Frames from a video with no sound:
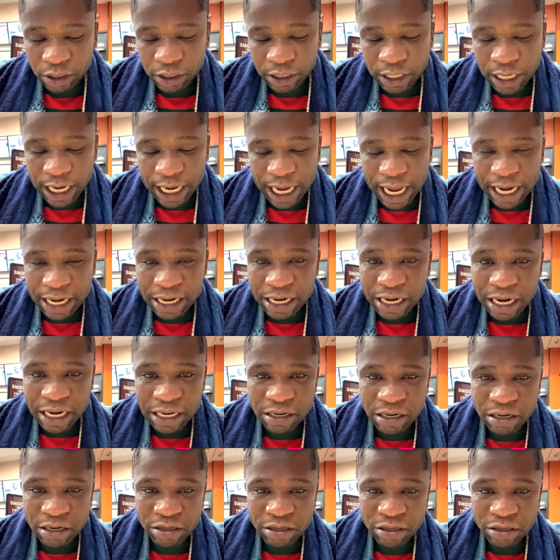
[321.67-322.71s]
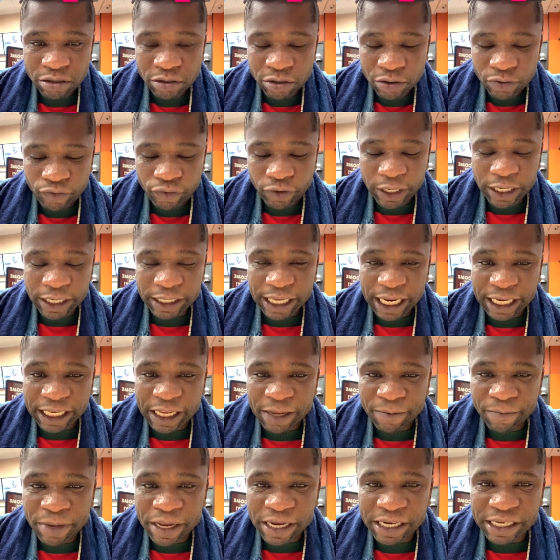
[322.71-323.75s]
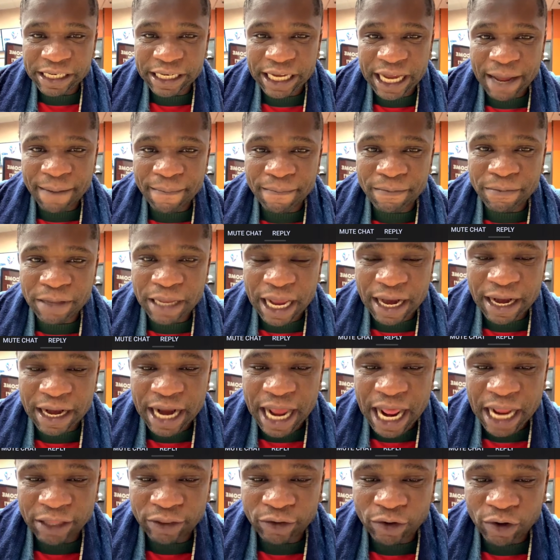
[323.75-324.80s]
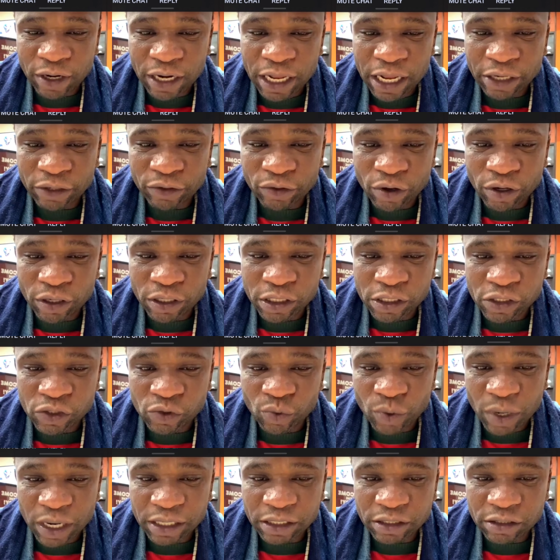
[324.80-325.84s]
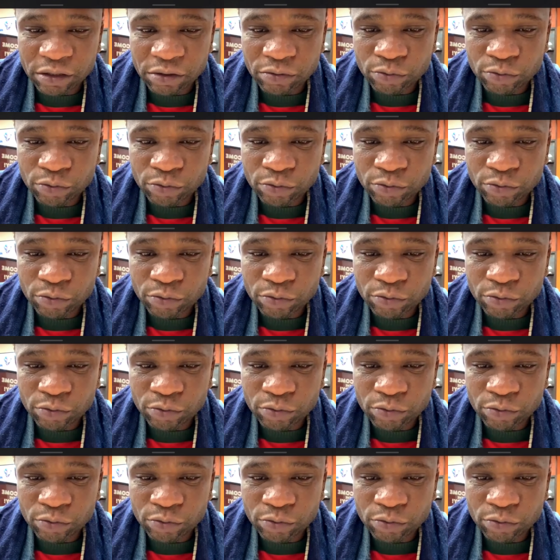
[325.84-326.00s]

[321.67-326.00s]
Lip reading: you can free entertainment, you can not collect all these ones.